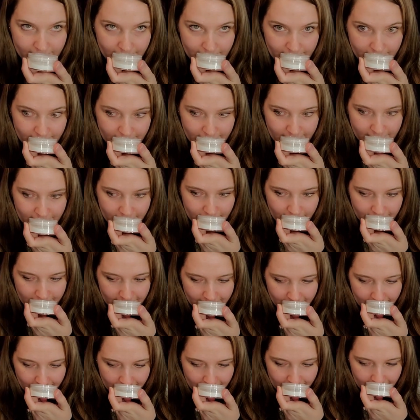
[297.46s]

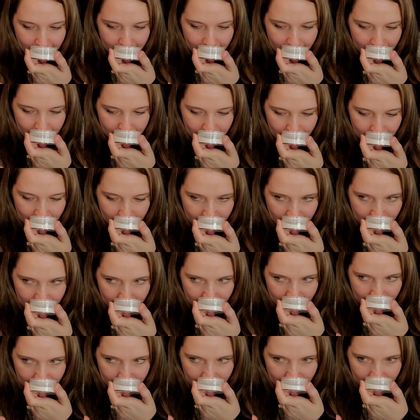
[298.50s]

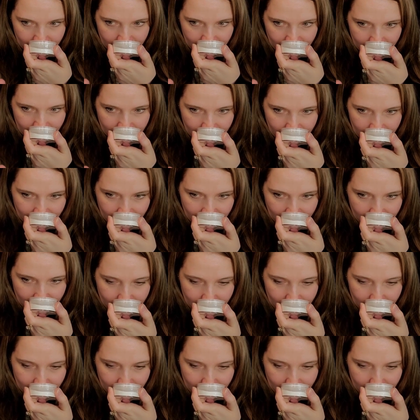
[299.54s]
(no one is talking)